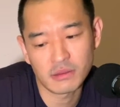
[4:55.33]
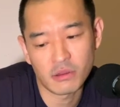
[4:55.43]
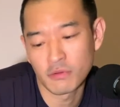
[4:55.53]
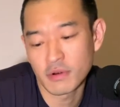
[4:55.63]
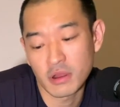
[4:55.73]

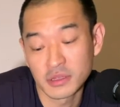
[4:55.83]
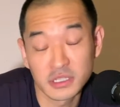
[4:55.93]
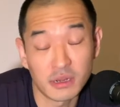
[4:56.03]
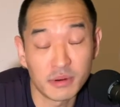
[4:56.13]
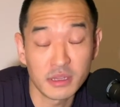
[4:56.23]
overall in
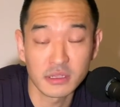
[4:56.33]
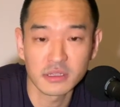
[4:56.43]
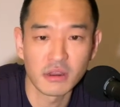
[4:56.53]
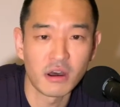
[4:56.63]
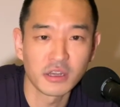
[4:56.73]
summary, just
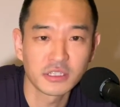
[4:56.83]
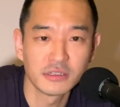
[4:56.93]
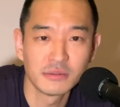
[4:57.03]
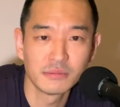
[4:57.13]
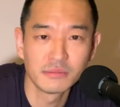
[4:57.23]
an
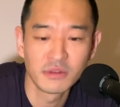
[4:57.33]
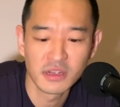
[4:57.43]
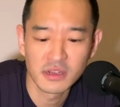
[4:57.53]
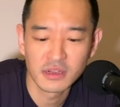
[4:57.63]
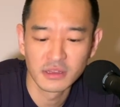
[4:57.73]
awesome
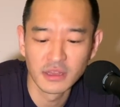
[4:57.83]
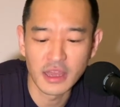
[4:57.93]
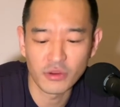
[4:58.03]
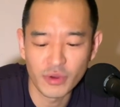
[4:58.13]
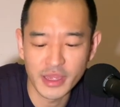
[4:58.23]

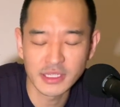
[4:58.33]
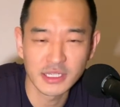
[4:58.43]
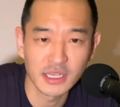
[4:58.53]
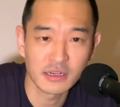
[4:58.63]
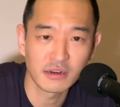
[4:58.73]
lightweight
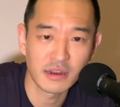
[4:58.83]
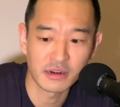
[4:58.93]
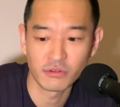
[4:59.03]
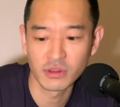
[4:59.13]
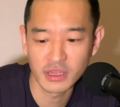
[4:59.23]
sneaker at a
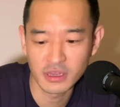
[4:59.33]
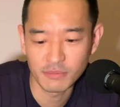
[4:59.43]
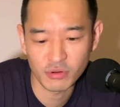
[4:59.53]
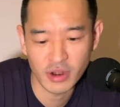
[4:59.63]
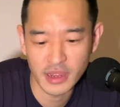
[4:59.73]
really good
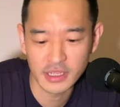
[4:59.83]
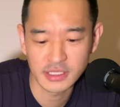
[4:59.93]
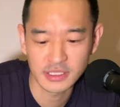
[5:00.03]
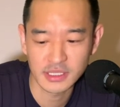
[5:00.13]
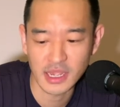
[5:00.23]

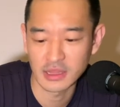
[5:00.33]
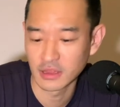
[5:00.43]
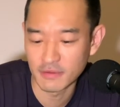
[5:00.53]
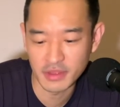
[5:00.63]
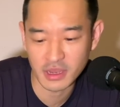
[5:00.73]
price. I
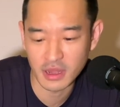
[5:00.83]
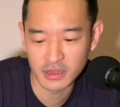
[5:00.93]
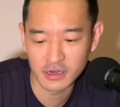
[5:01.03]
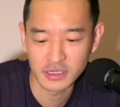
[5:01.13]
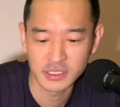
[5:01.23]
love the
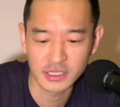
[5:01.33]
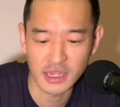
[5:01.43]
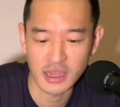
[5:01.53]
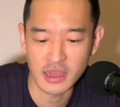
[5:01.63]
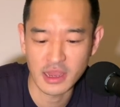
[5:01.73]
colors.
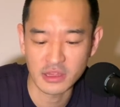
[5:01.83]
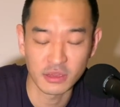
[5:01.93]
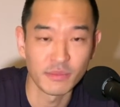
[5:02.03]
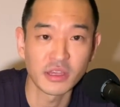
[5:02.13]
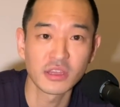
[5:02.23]
I should
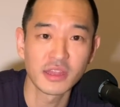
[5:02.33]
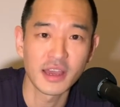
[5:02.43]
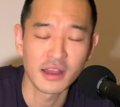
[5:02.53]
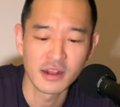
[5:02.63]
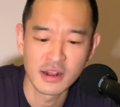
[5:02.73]
mention
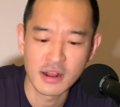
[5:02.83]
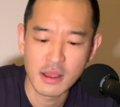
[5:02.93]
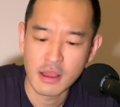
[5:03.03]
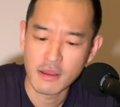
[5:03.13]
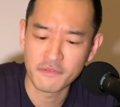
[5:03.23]
that
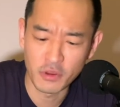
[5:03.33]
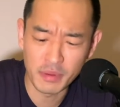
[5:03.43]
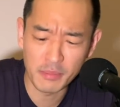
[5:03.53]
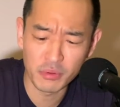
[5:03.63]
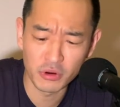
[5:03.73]
few
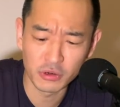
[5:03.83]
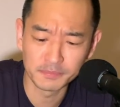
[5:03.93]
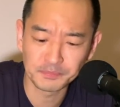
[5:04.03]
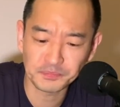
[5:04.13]
people